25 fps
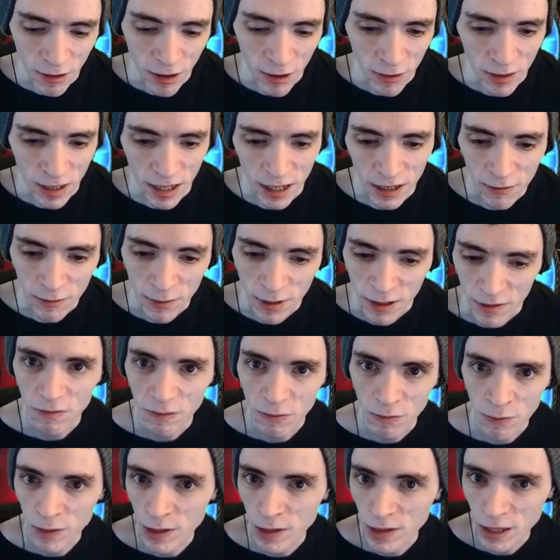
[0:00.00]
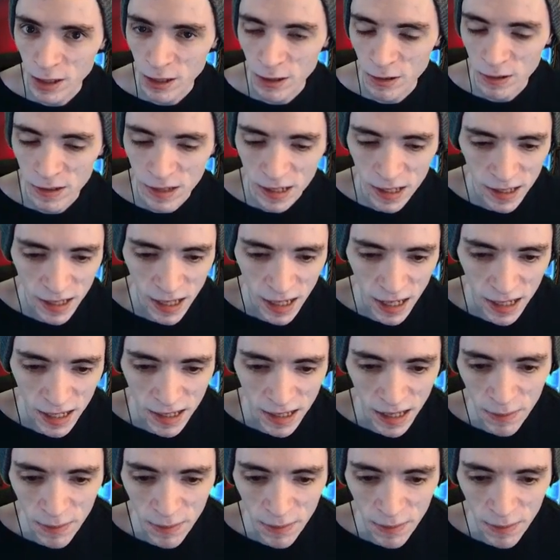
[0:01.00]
okay, within those 6 days,